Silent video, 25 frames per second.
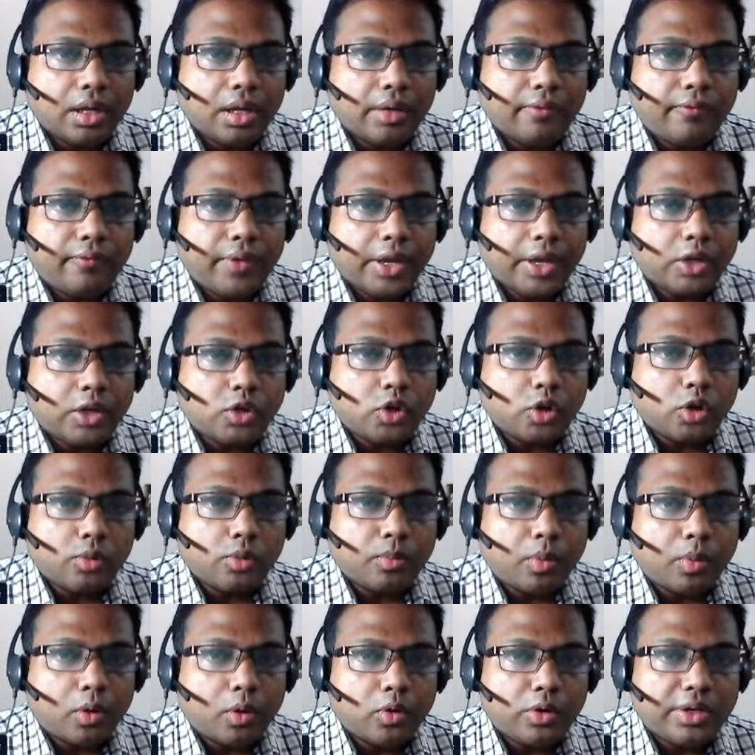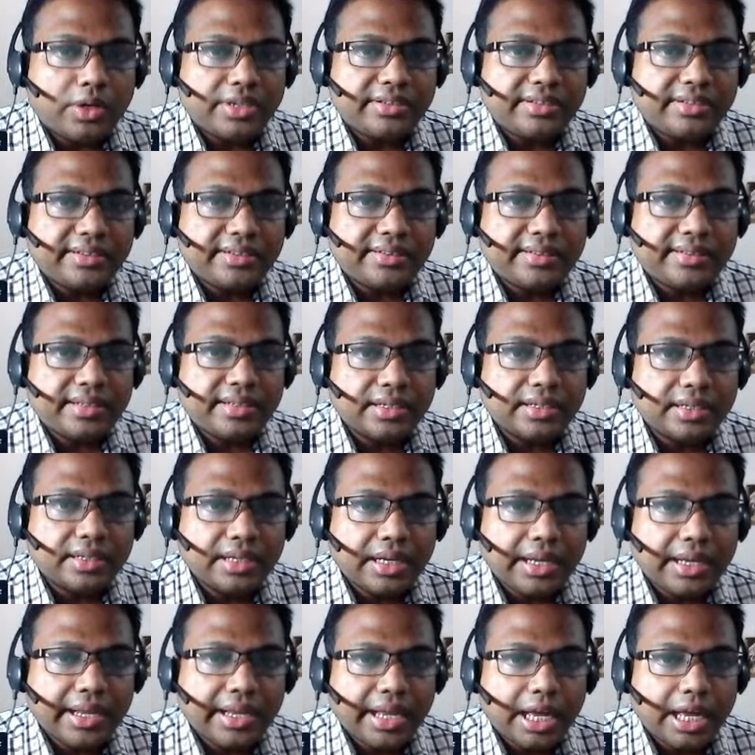vector-borne disease,
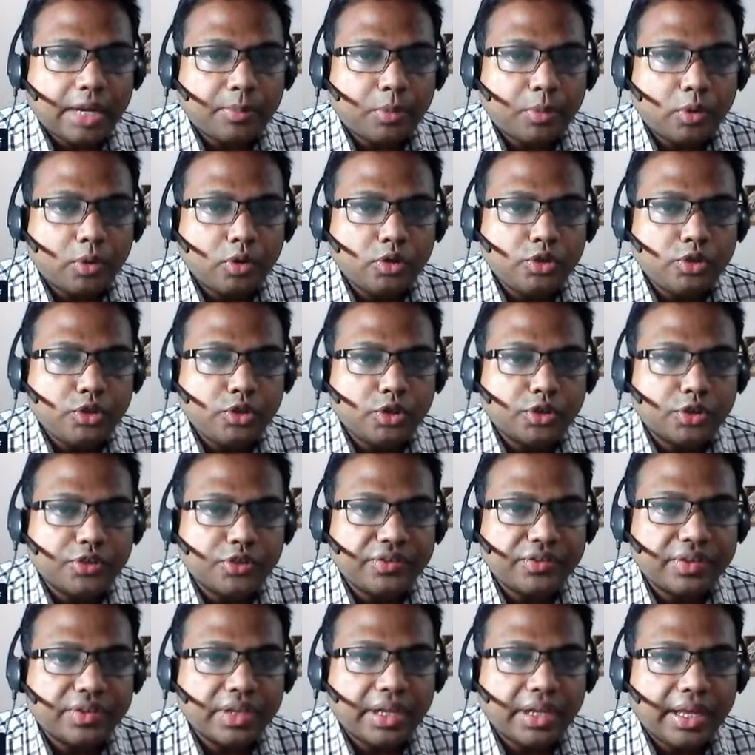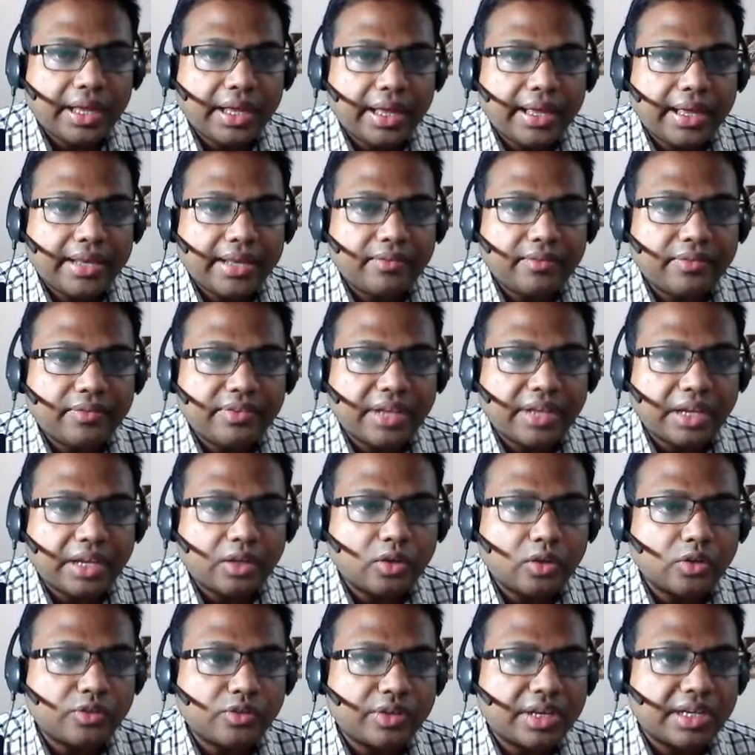air pollutions, and
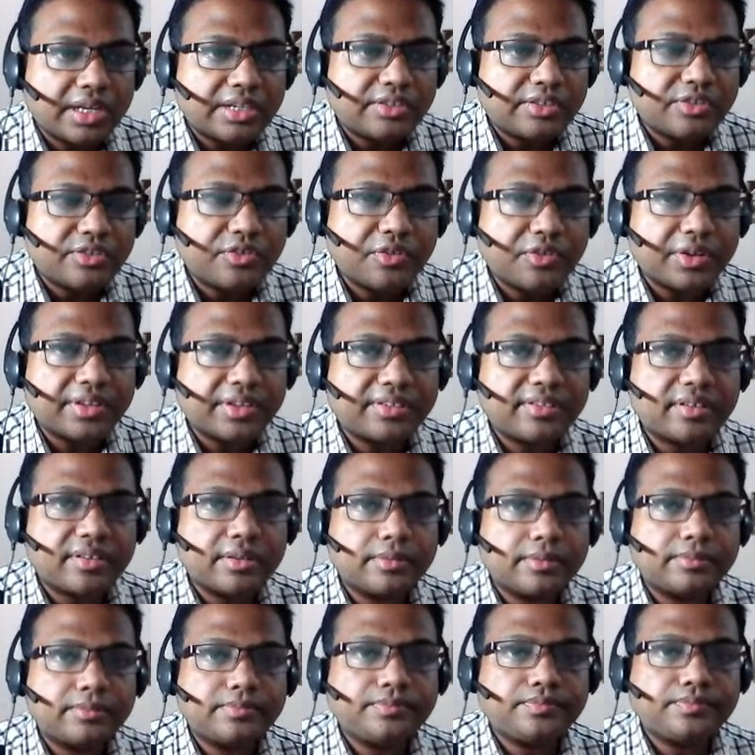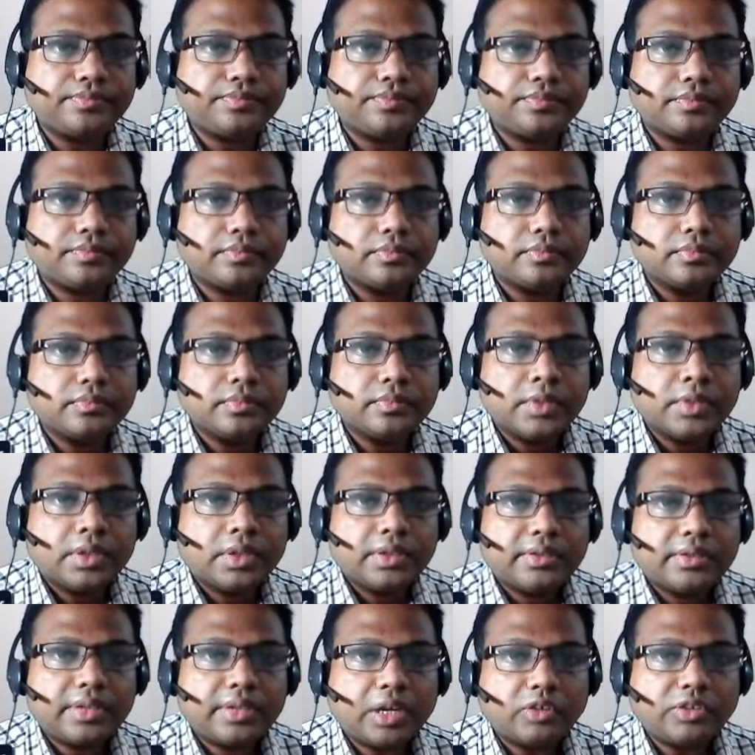psychological stress.
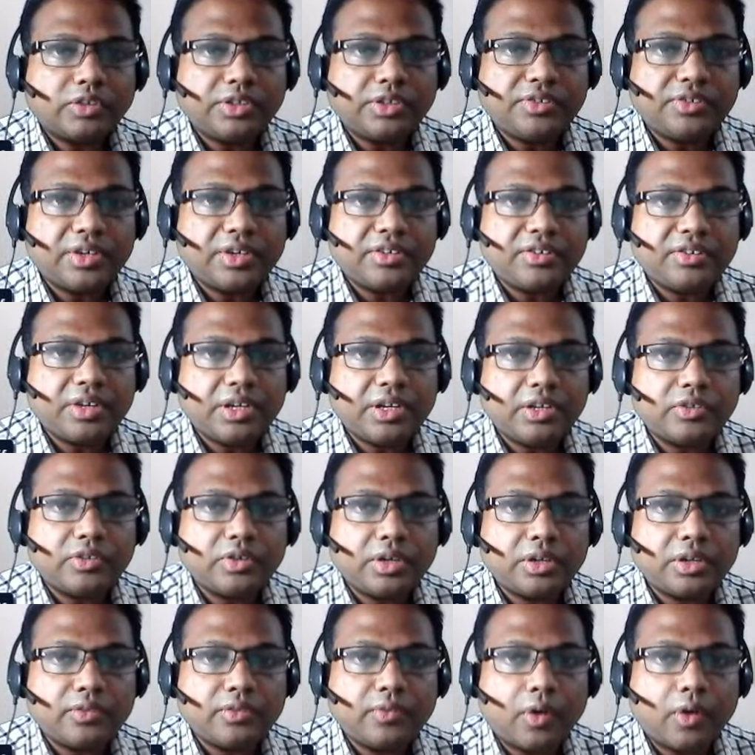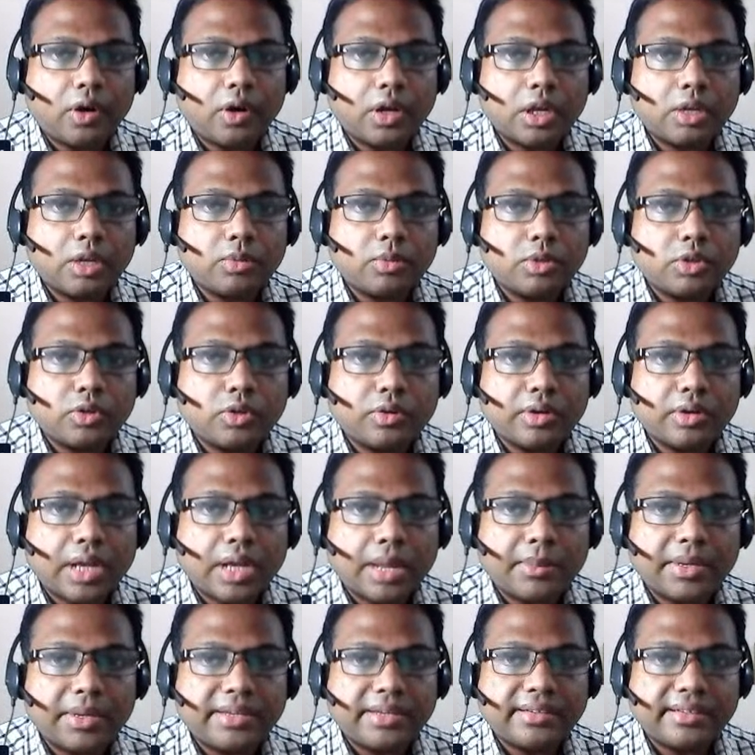Southeast Asia region is vulnerable to
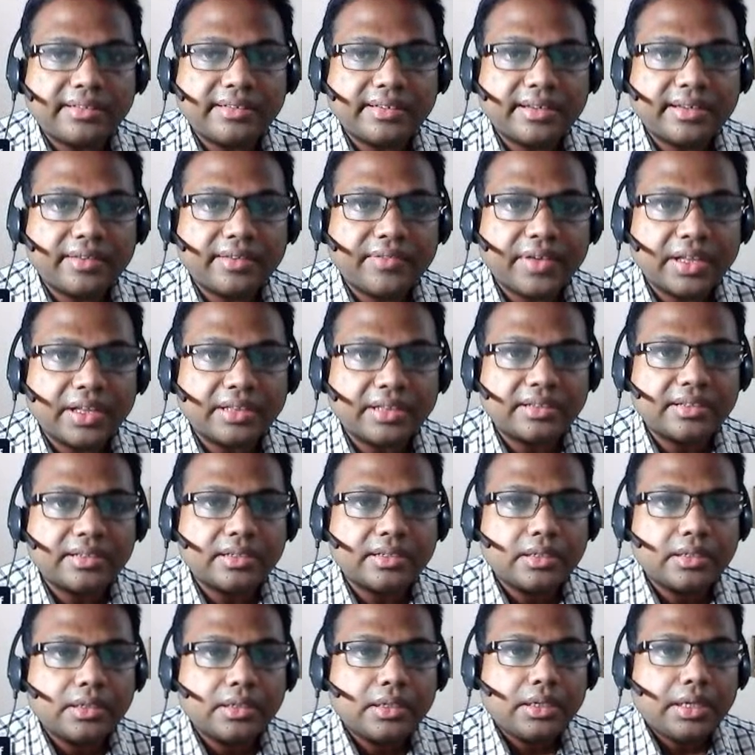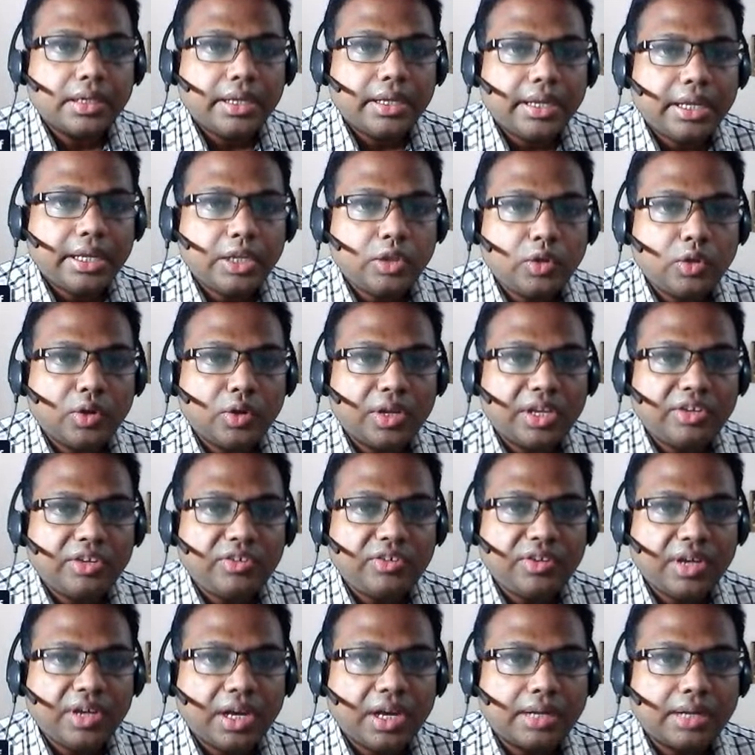climate sensitive health.
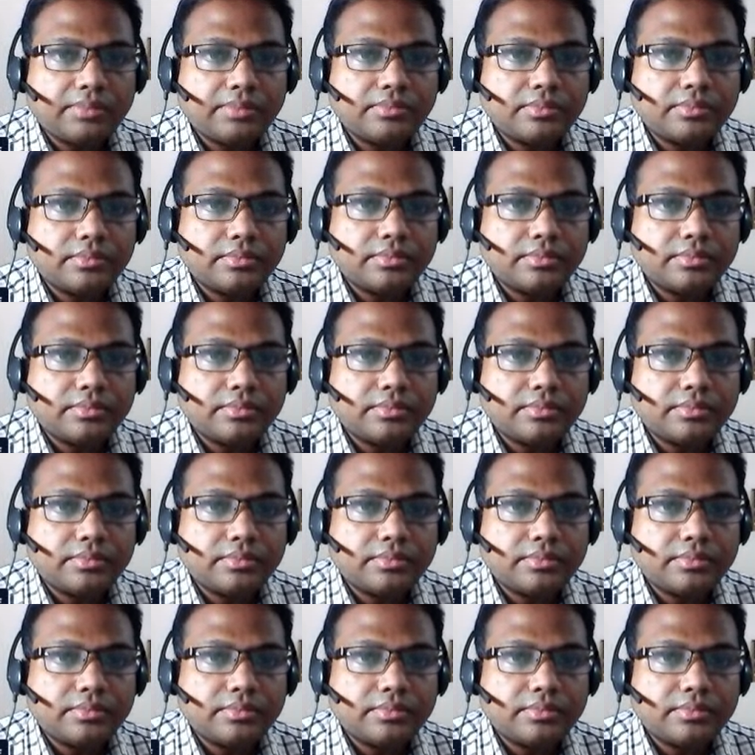Indonesia